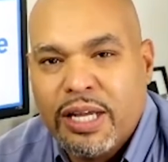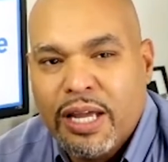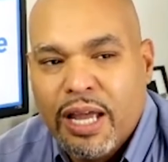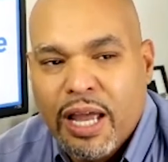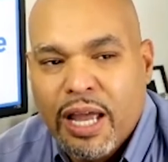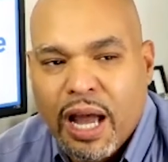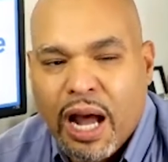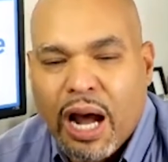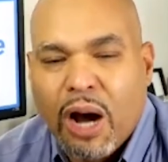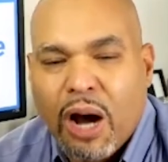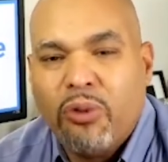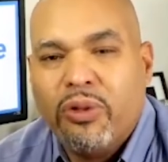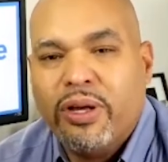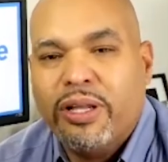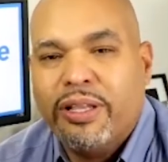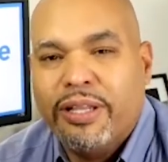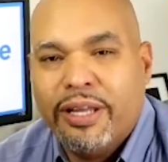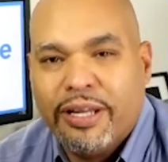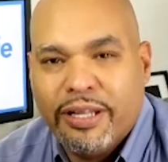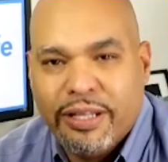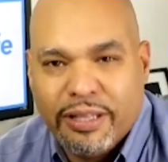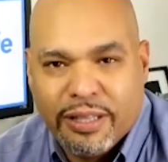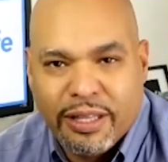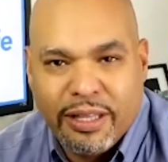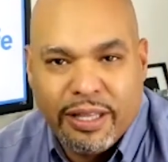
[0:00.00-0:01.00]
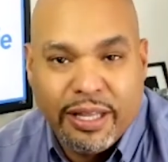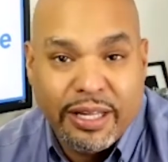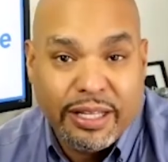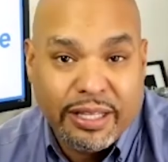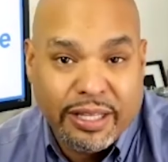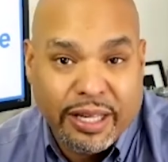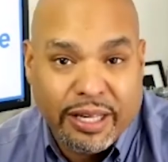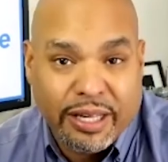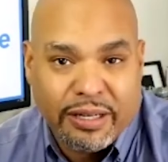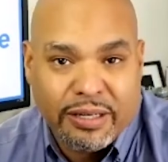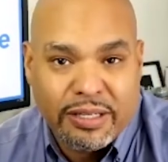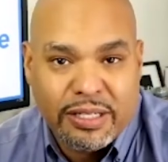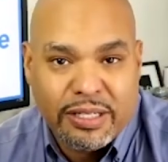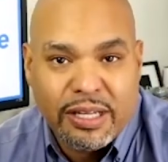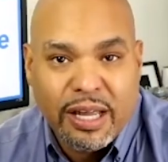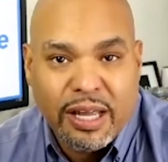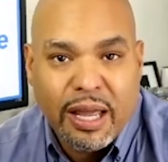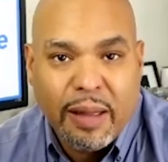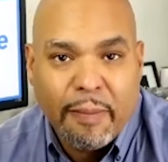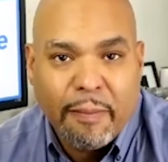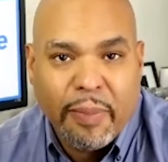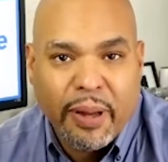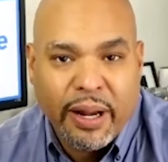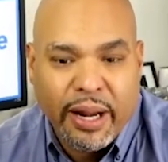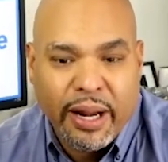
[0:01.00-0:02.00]
how they did things,
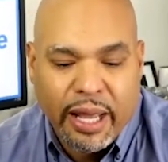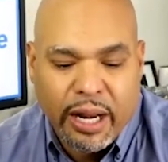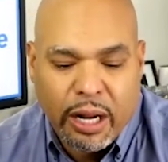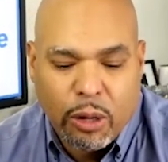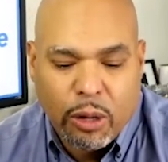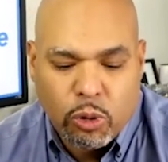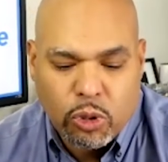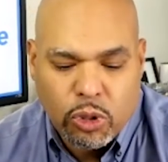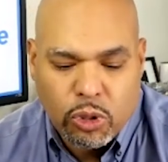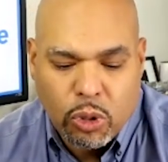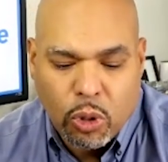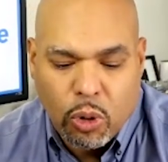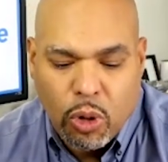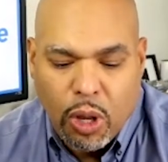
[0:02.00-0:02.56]
but and also